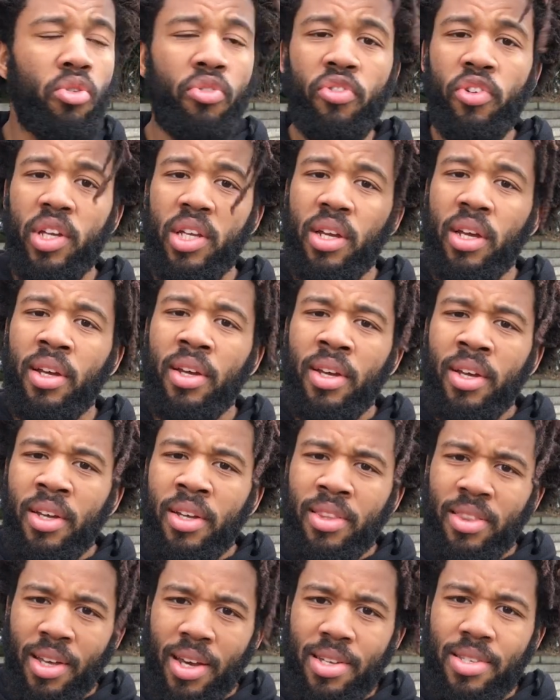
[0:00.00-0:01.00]
your feet
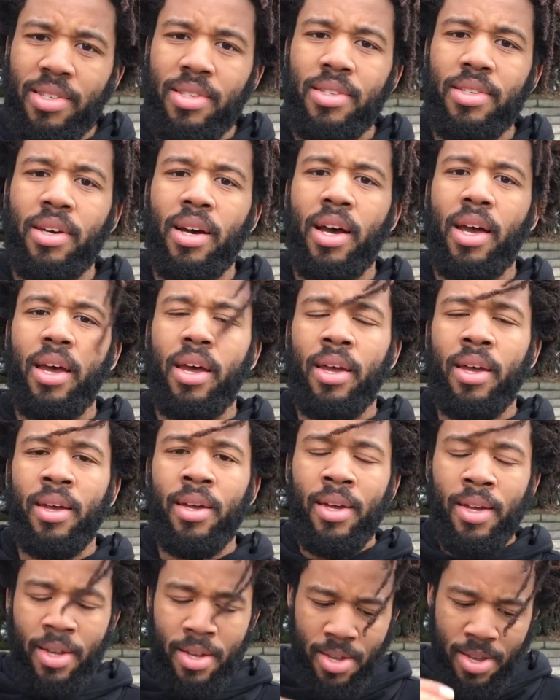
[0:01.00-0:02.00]
nice and tight
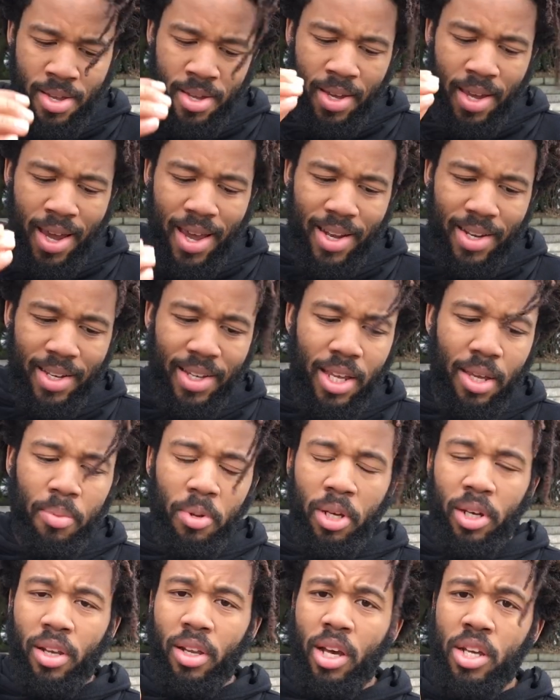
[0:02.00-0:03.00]
and
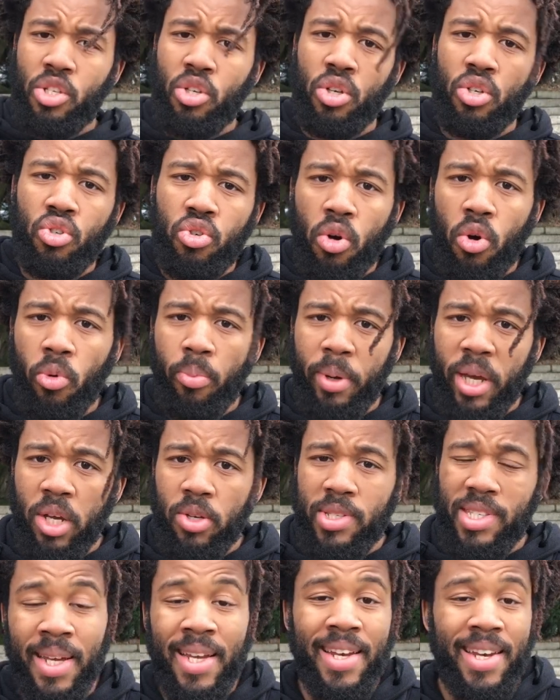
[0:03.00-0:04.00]
keeping nice controlled
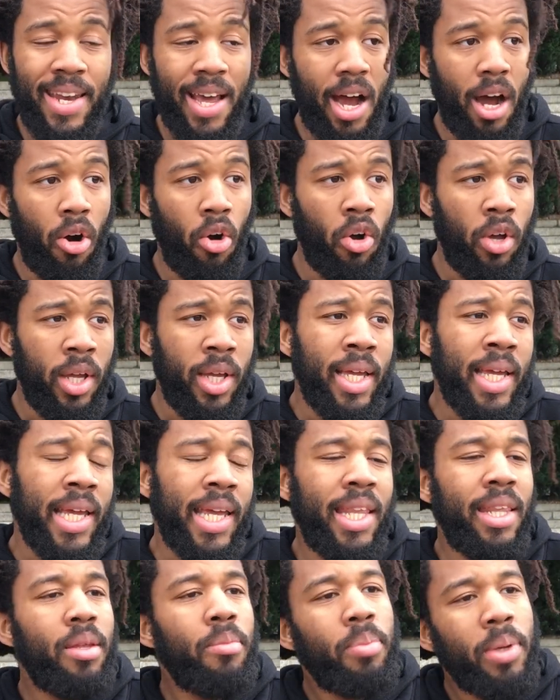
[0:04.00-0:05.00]
bounce. Now,
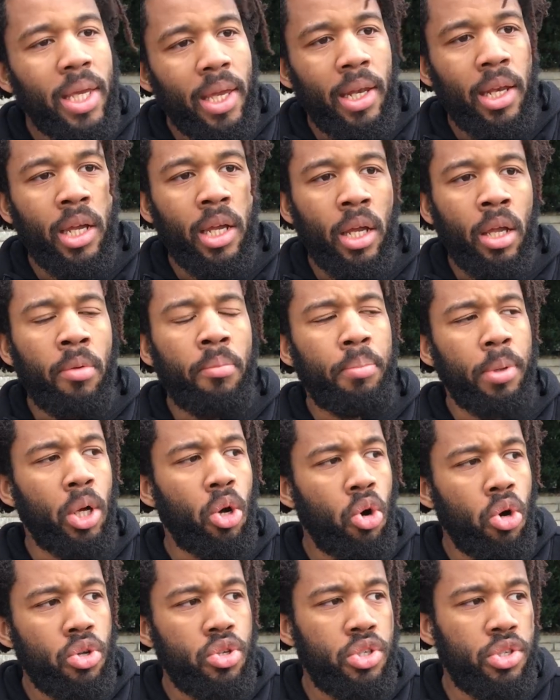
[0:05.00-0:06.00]
in the beginning,
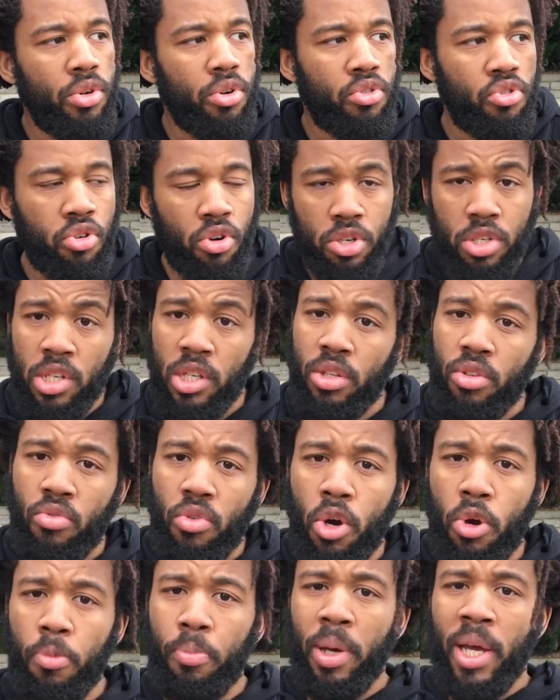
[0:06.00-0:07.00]
because you're crossing the
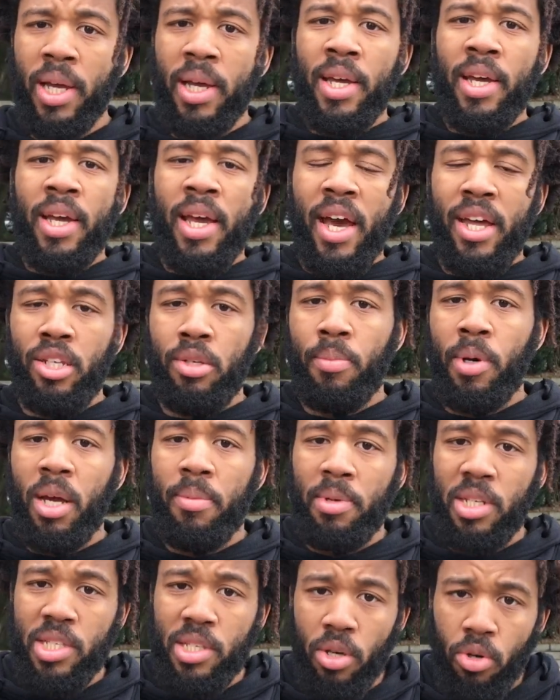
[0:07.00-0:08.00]
rope and you
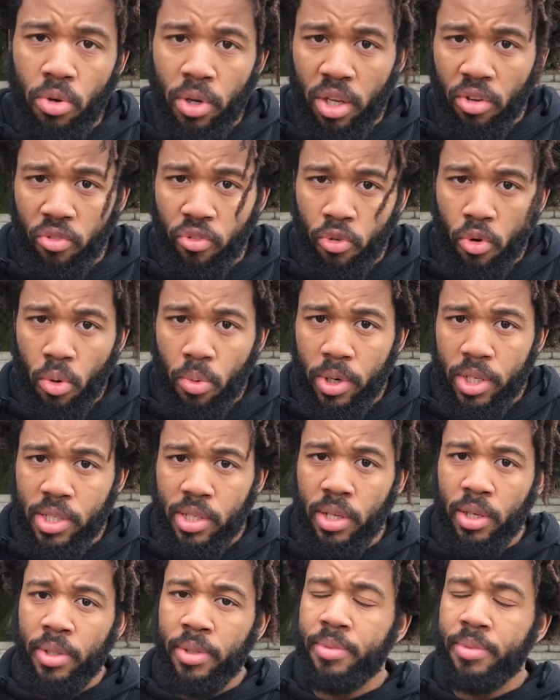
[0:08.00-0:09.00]
might be tilting forward,